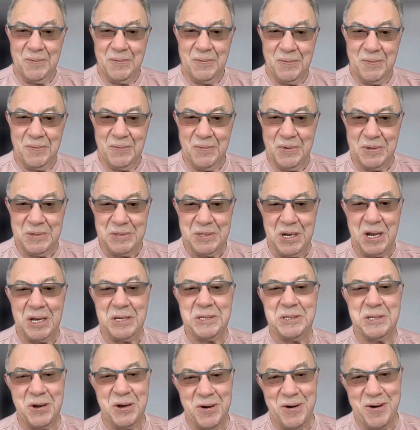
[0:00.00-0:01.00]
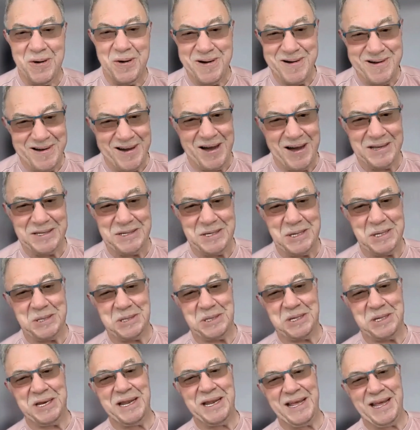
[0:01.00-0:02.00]
was also
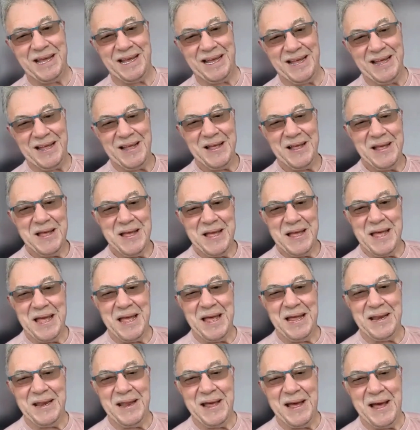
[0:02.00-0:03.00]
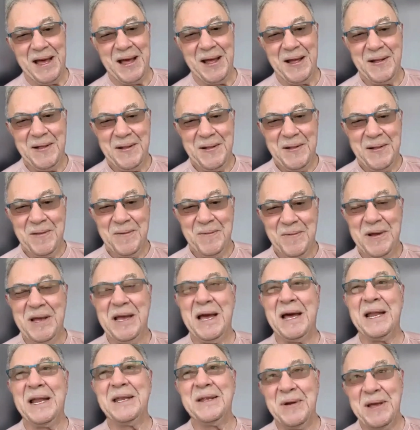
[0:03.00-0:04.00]
auditioning, and we
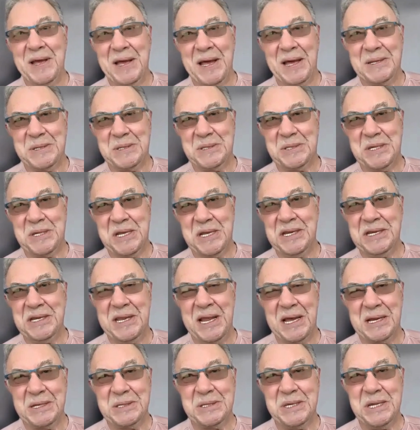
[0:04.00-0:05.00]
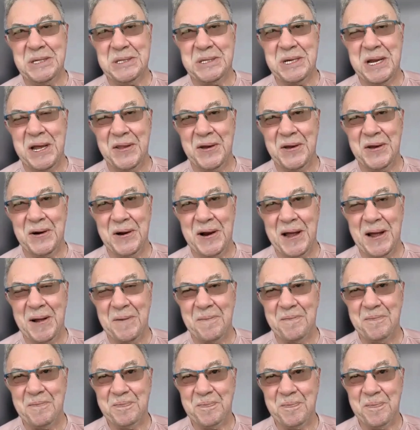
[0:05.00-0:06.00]
got seated next to each other
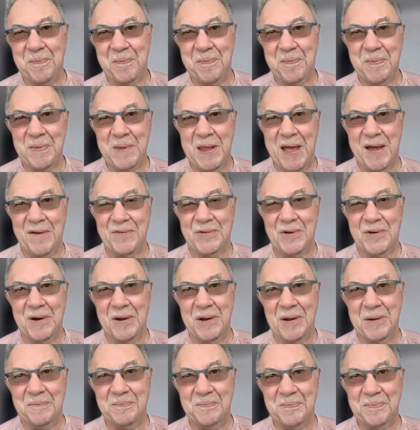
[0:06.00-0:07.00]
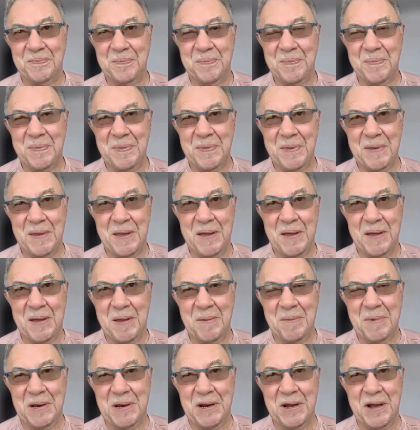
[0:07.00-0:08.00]
after a
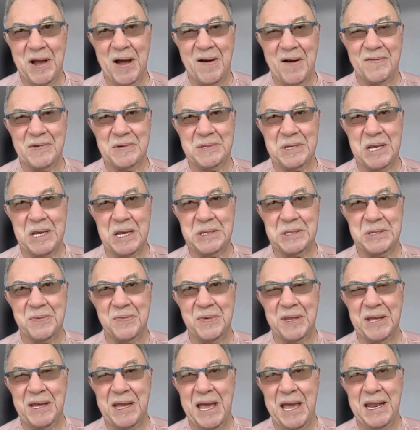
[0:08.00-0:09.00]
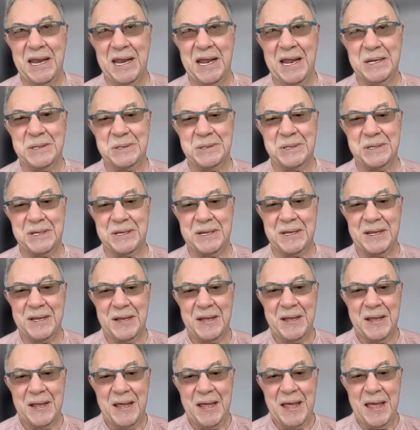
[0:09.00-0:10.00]
bit of conversation with a gate agent,
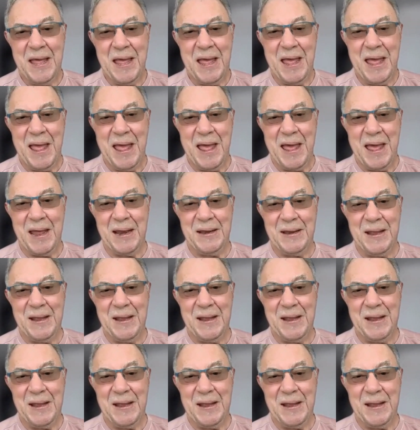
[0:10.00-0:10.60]
and